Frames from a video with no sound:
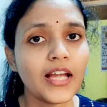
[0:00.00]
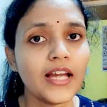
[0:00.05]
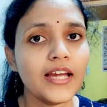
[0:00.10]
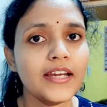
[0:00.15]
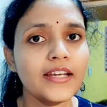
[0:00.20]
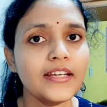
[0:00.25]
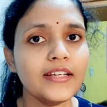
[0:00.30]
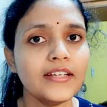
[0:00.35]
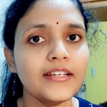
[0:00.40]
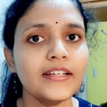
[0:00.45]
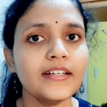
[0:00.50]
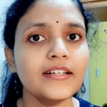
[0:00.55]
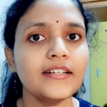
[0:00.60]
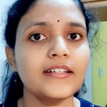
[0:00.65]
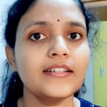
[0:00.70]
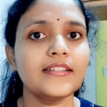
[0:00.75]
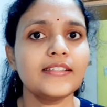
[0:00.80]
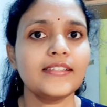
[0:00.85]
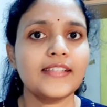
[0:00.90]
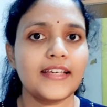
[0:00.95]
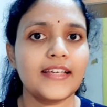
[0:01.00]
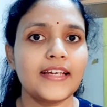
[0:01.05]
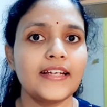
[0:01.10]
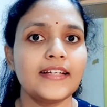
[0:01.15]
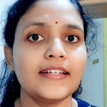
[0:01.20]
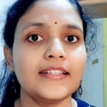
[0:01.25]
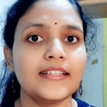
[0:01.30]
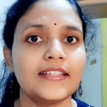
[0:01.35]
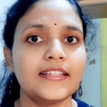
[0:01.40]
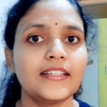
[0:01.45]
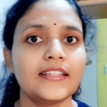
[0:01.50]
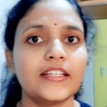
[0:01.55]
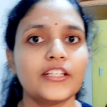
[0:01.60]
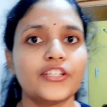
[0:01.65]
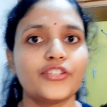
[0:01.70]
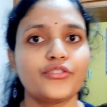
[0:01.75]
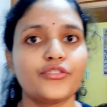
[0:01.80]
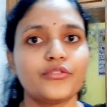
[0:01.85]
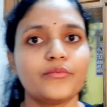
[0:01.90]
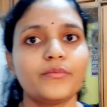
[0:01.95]
And second thing,
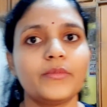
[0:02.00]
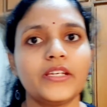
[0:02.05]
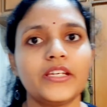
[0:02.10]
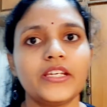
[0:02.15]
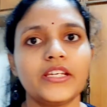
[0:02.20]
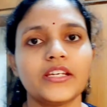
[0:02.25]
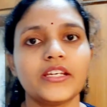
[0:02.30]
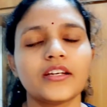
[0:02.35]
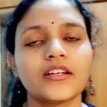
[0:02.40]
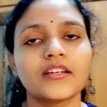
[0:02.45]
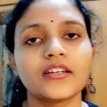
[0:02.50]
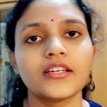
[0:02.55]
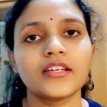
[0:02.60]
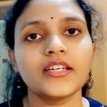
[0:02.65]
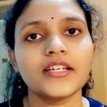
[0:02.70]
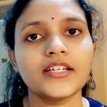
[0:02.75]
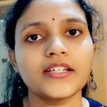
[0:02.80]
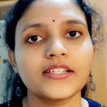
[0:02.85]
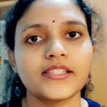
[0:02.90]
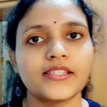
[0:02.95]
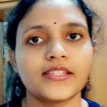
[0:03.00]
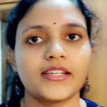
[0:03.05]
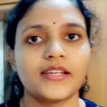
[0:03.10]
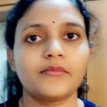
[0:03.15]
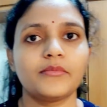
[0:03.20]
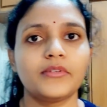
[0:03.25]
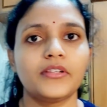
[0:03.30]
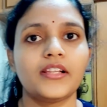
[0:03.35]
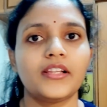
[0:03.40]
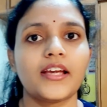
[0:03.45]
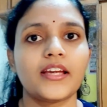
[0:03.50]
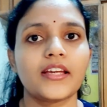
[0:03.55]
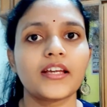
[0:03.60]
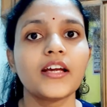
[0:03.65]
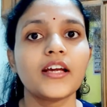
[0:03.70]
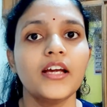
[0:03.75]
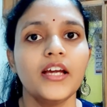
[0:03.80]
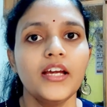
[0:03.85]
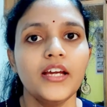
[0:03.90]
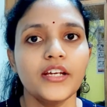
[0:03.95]
it should be heat stable, like